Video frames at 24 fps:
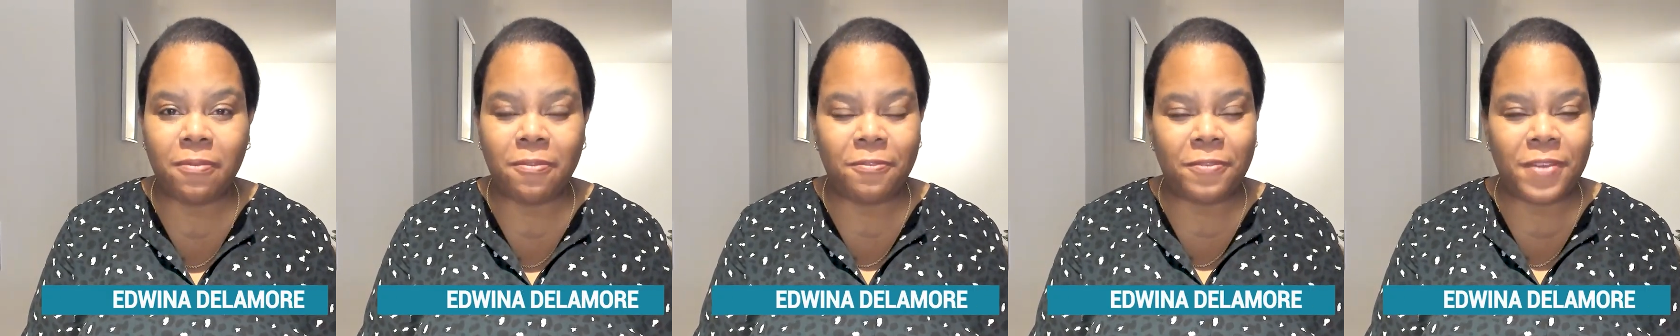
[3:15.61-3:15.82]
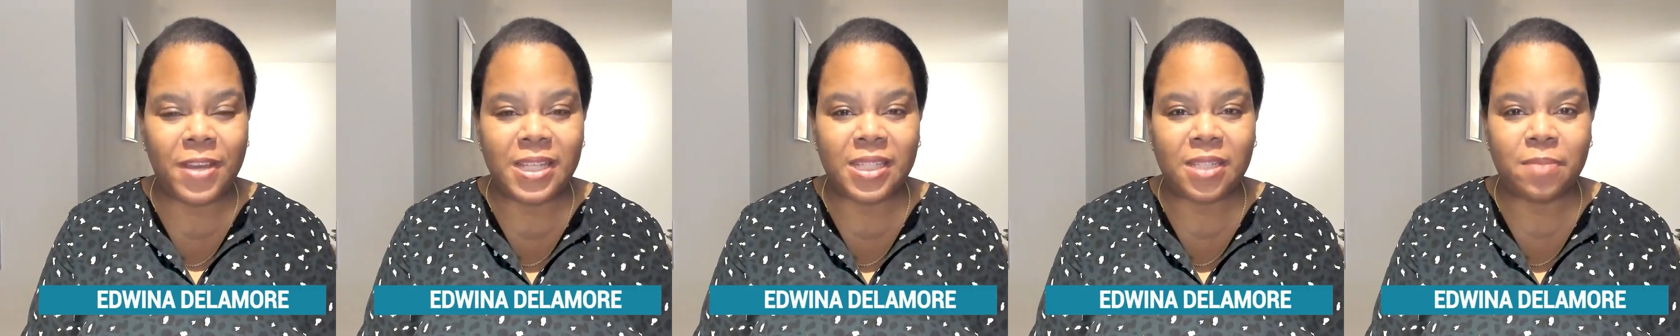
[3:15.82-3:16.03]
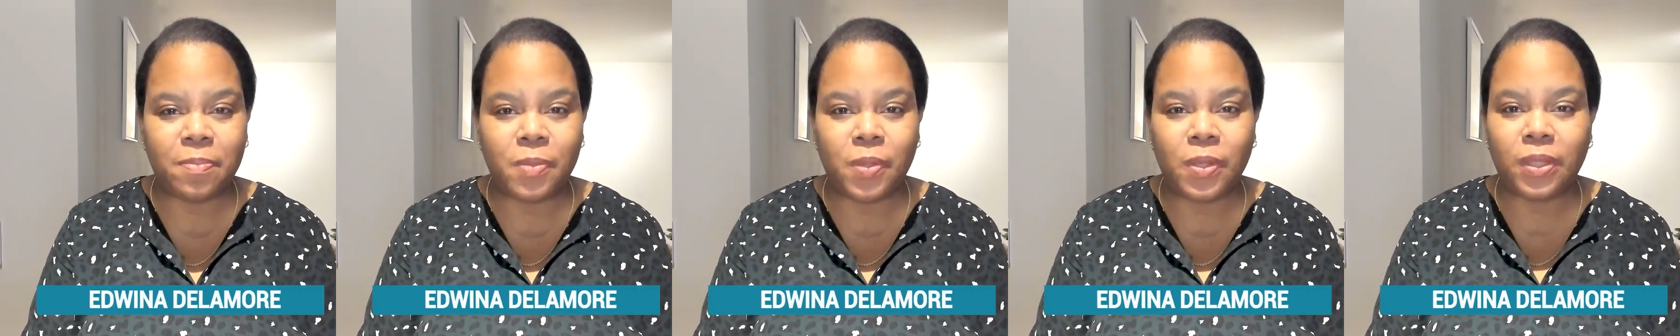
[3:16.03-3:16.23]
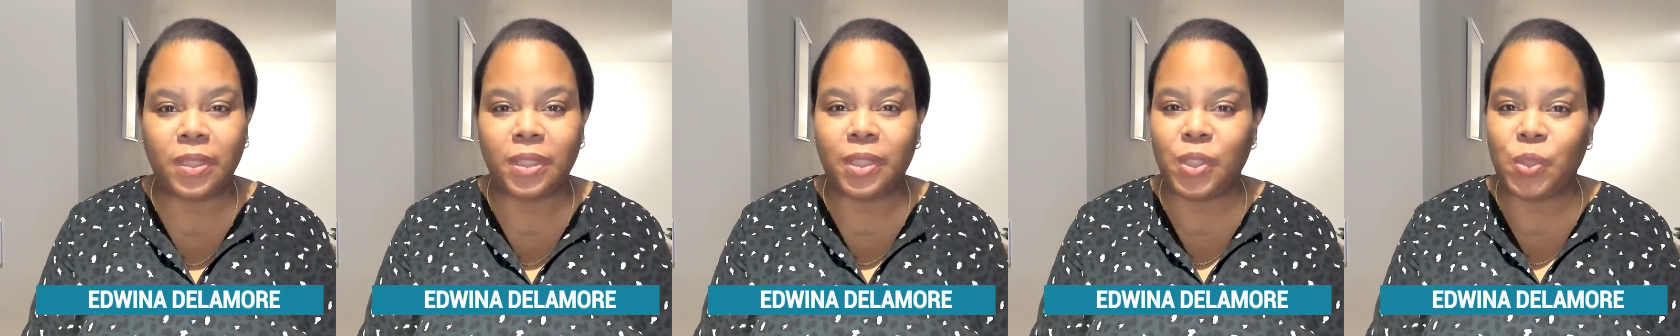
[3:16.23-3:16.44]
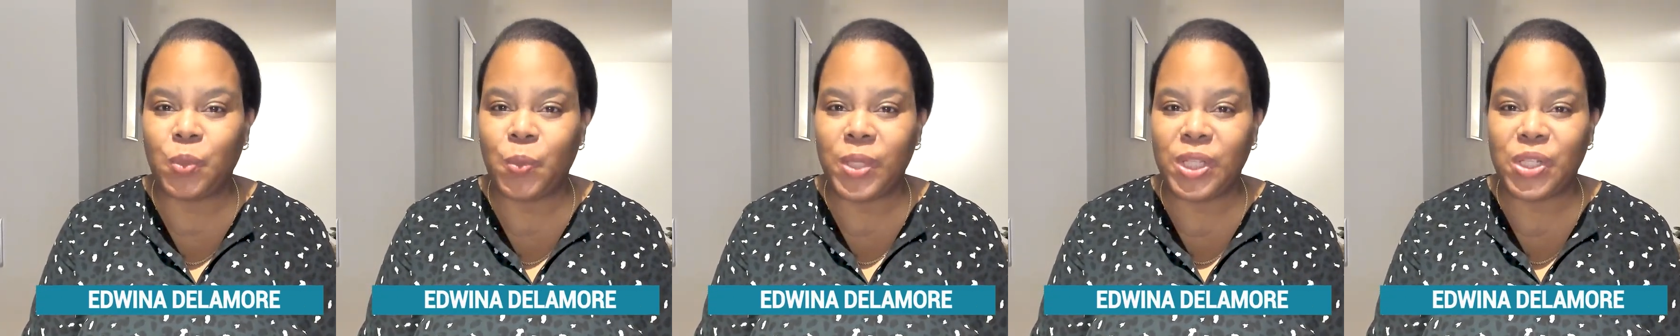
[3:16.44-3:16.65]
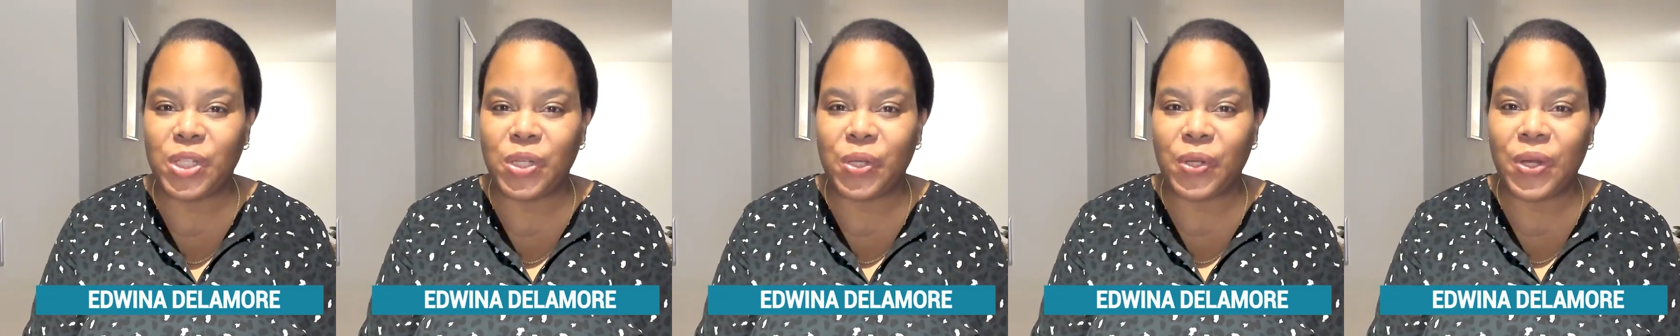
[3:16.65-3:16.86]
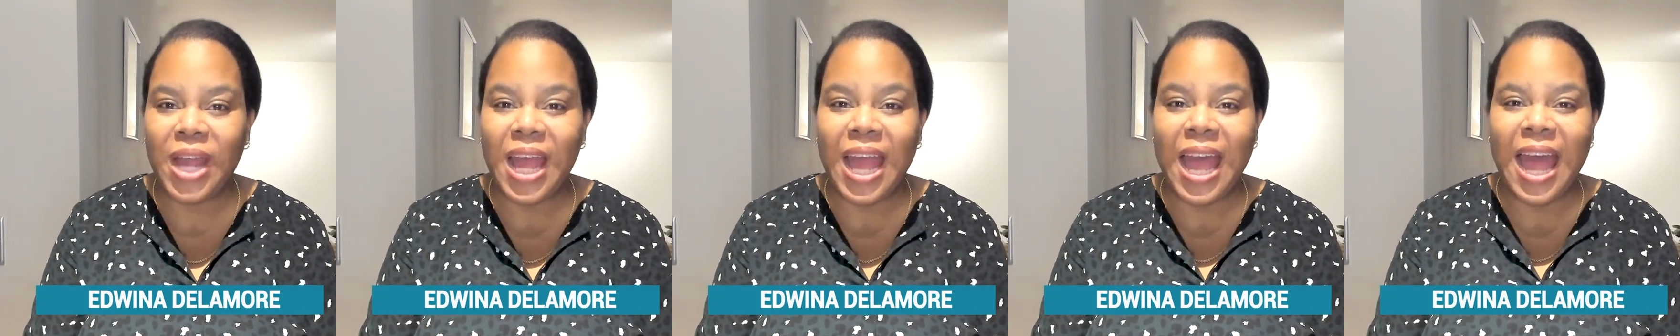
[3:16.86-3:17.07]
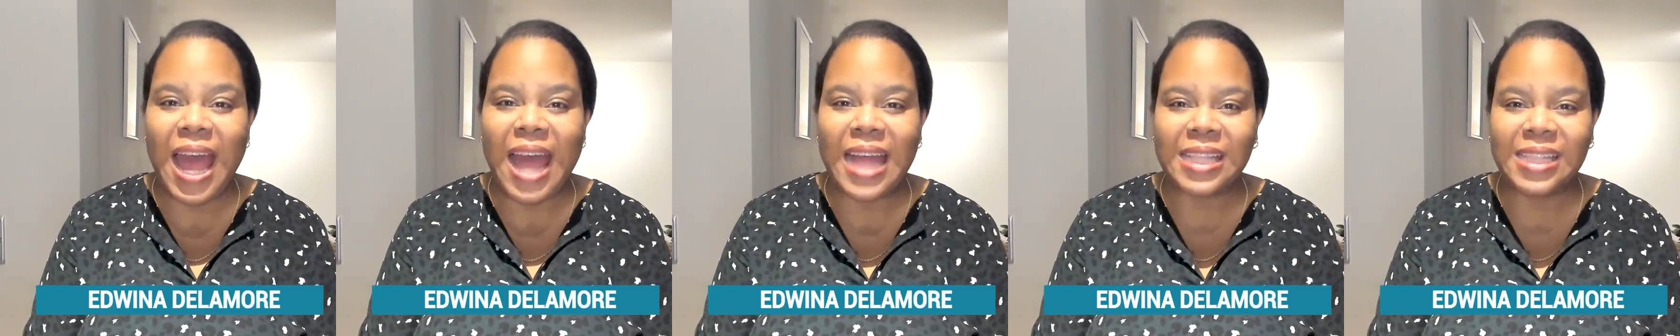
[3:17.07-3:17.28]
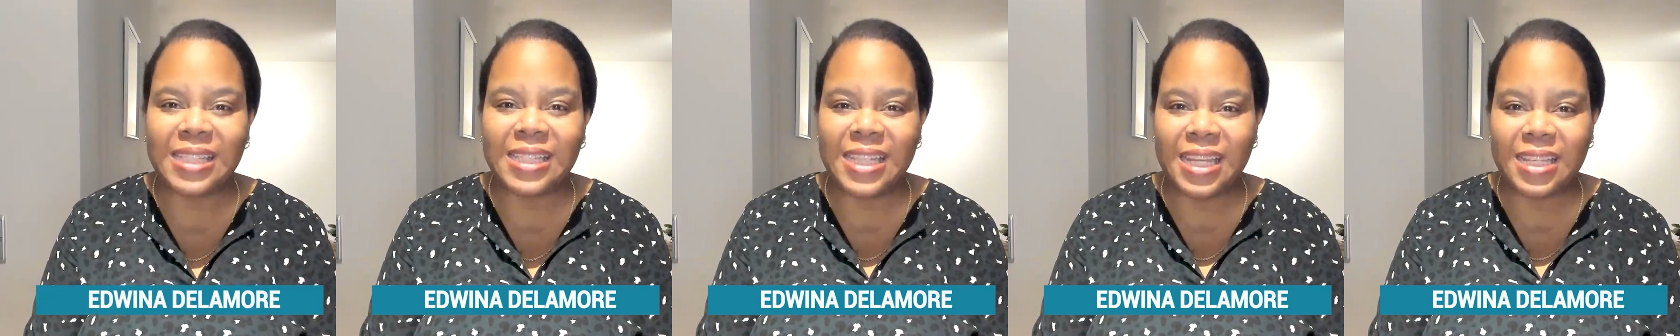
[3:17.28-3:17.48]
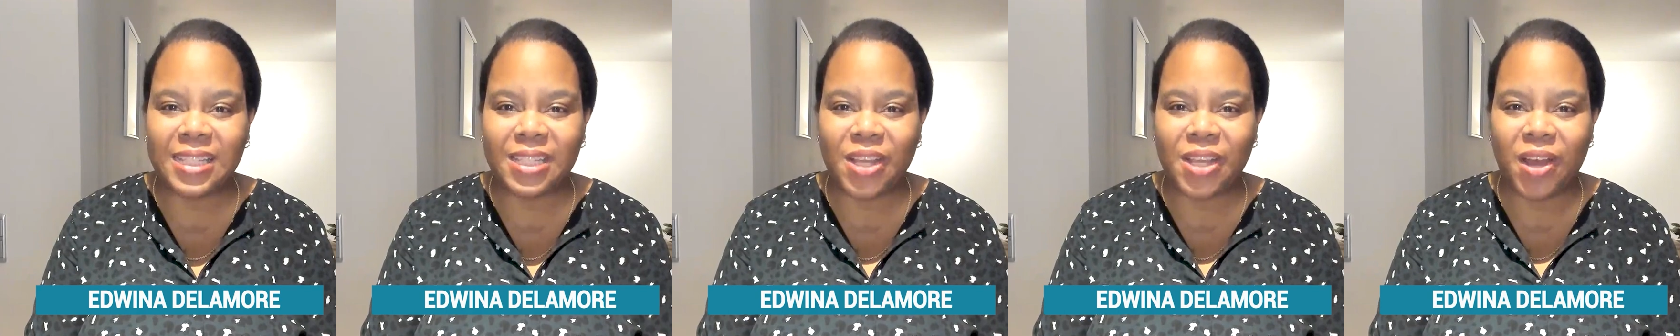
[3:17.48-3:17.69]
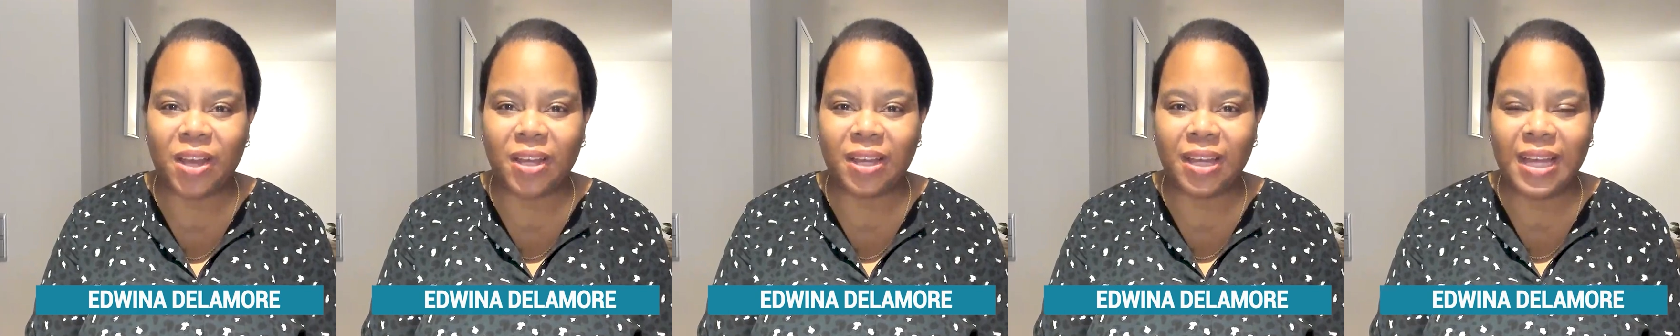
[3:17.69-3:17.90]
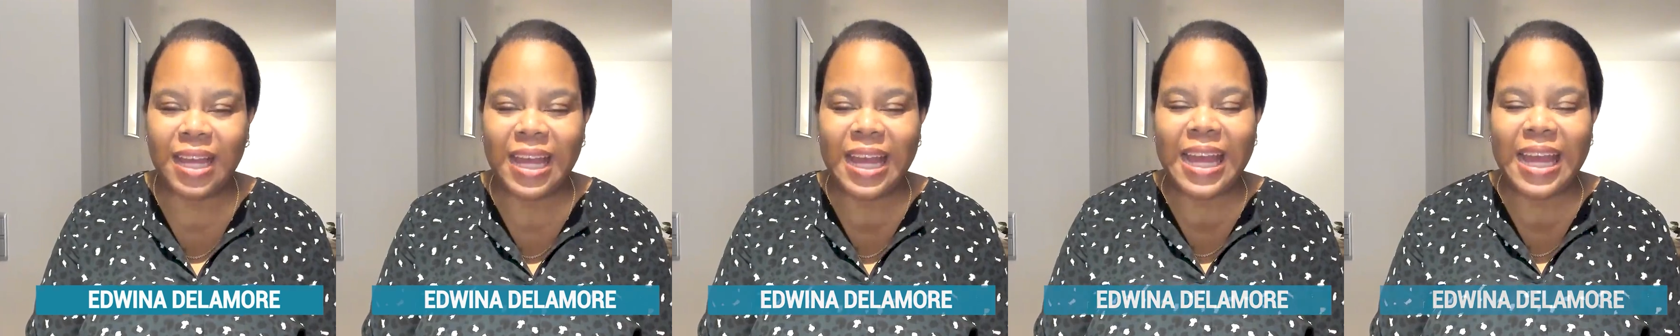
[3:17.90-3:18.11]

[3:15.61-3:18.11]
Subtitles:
Facebook, Twitter, and TikTok.